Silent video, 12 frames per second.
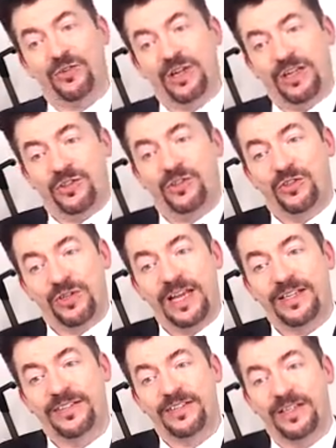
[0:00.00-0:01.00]

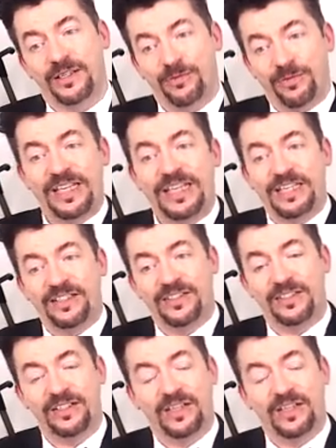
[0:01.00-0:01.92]
distracts and deflates kind of